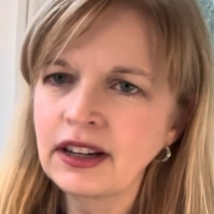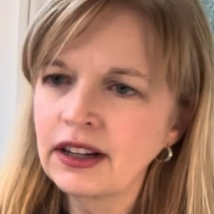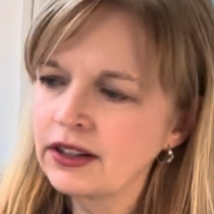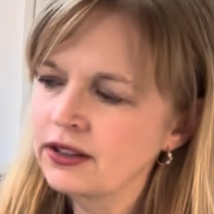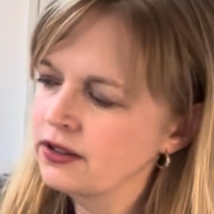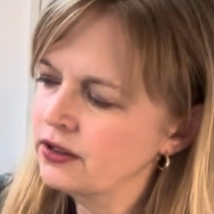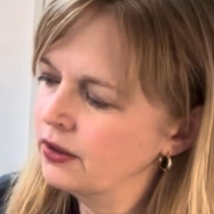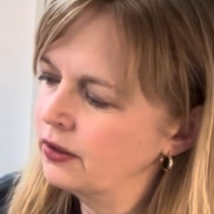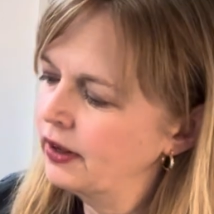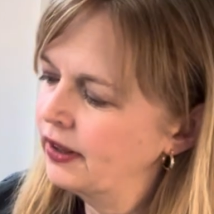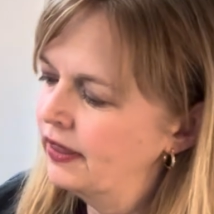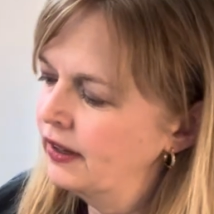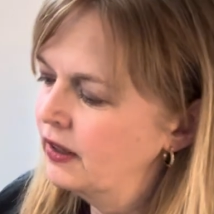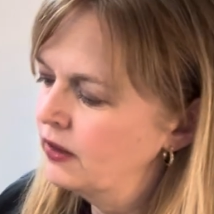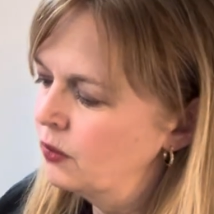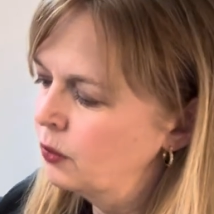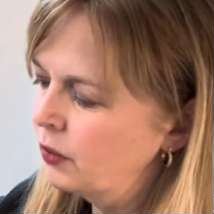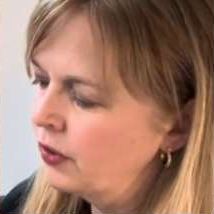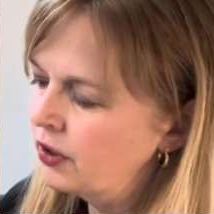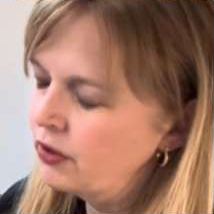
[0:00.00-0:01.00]
So I think
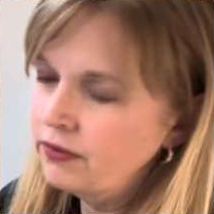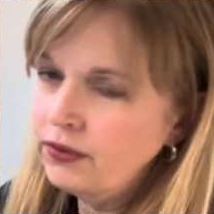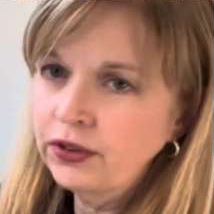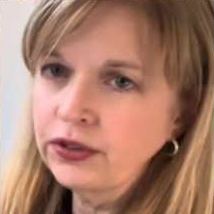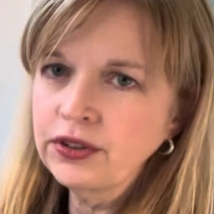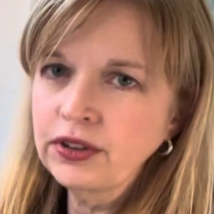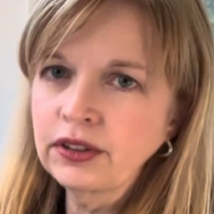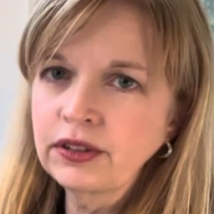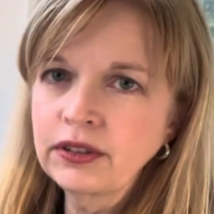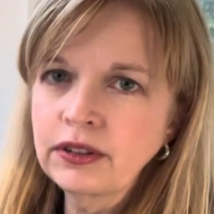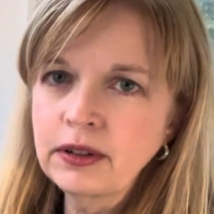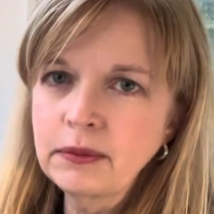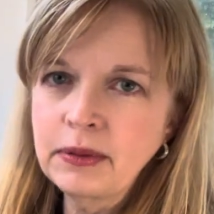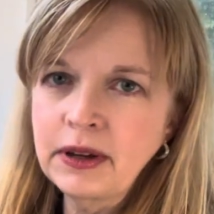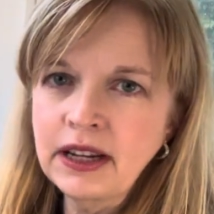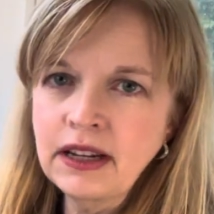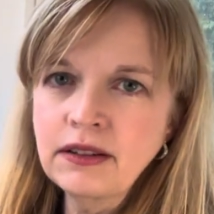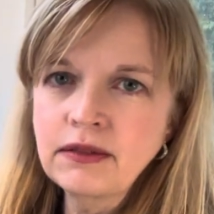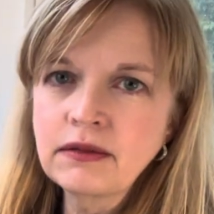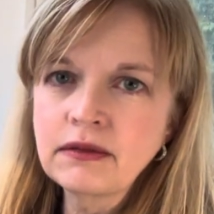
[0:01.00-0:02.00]
it's wonderful to learn to
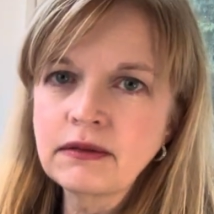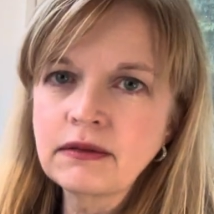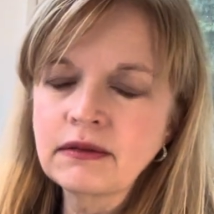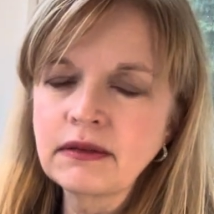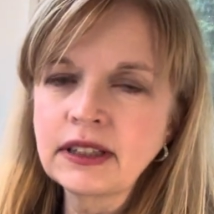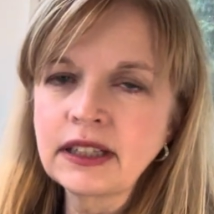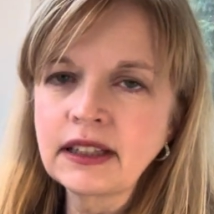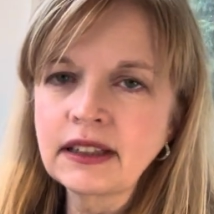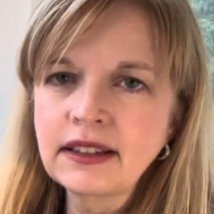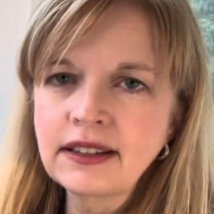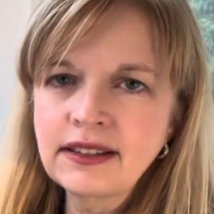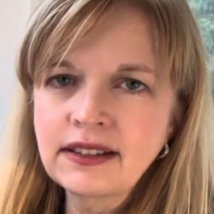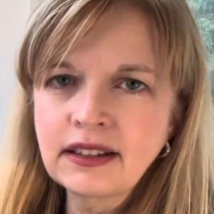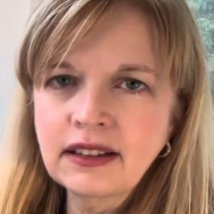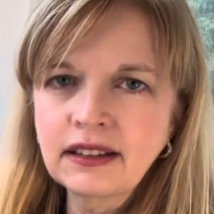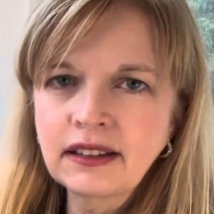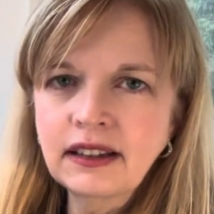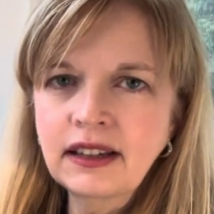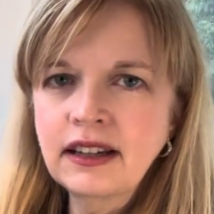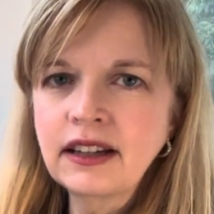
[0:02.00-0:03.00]
paint
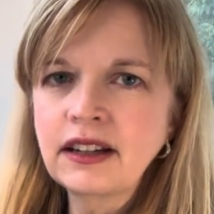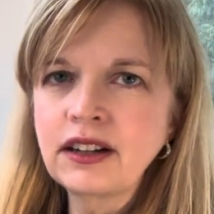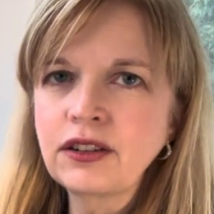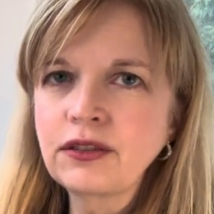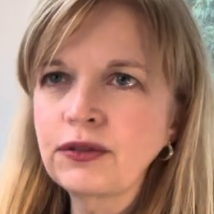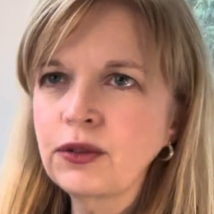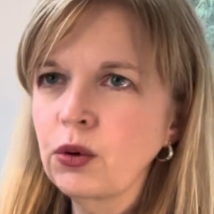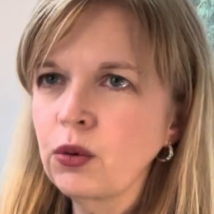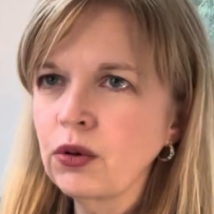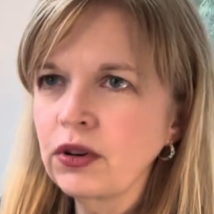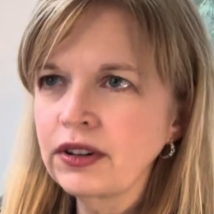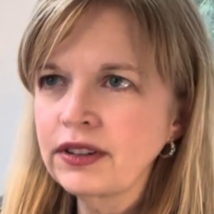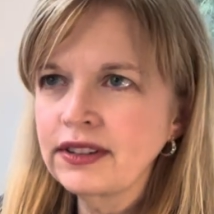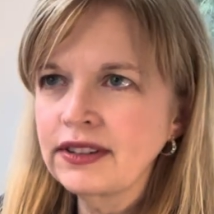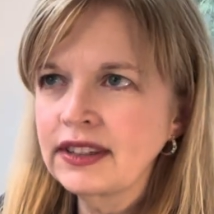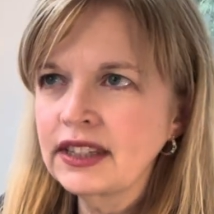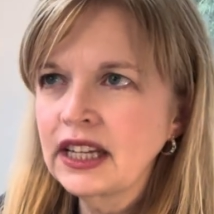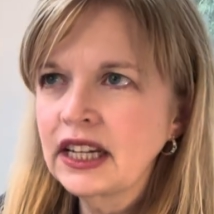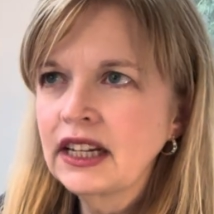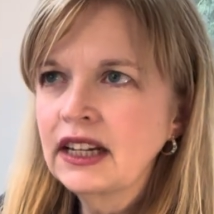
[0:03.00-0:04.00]
realistically, and of
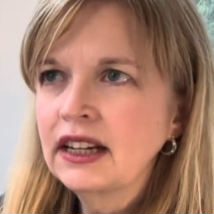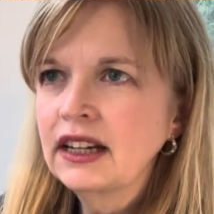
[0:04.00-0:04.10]
course,